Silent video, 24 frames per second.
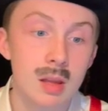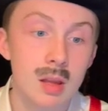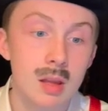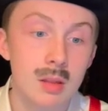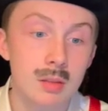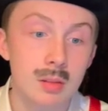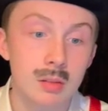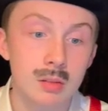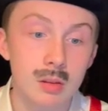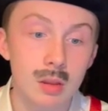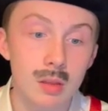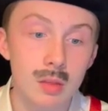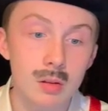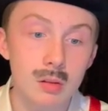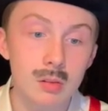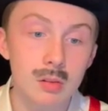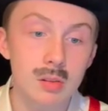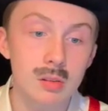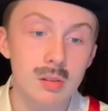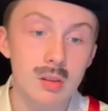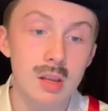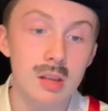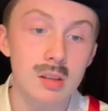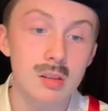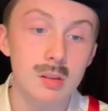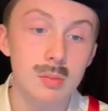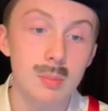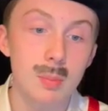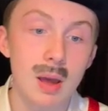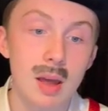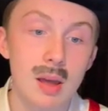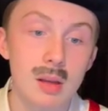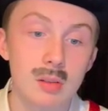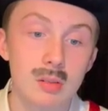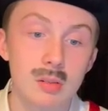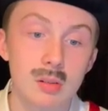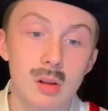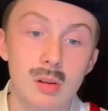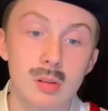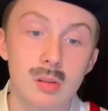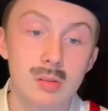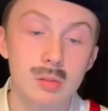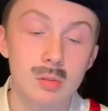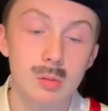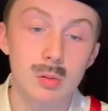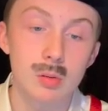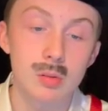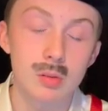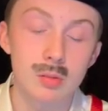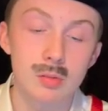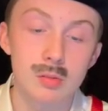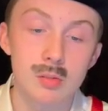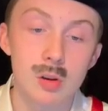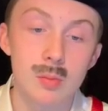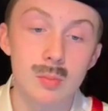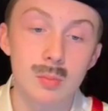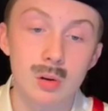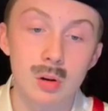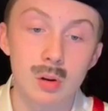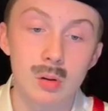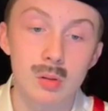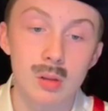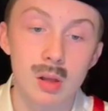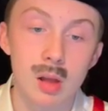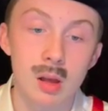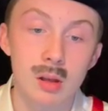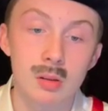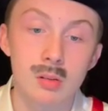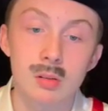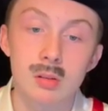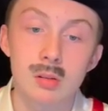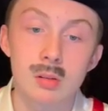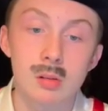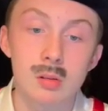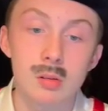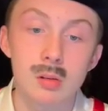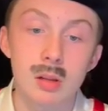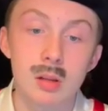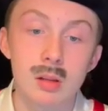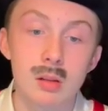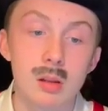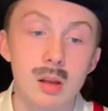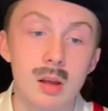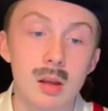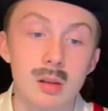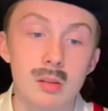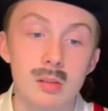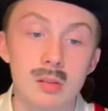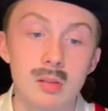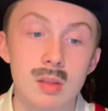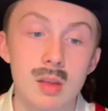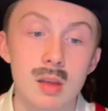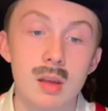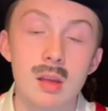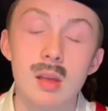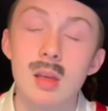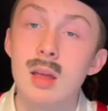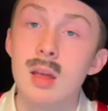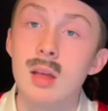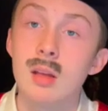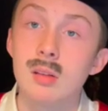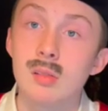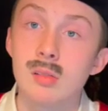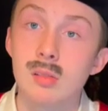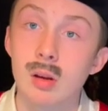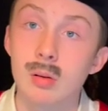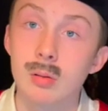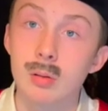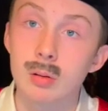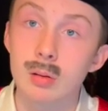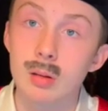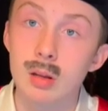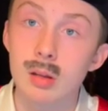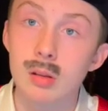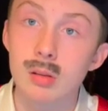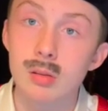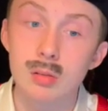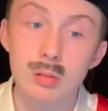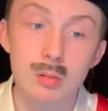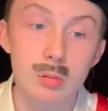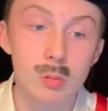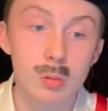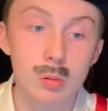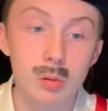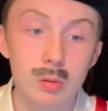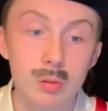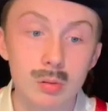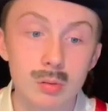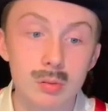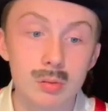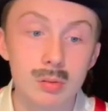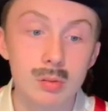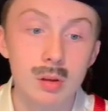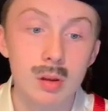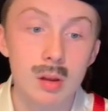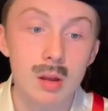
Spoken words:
The southern states passed all sorts of Jim Crow laws, including laws that segregated schools,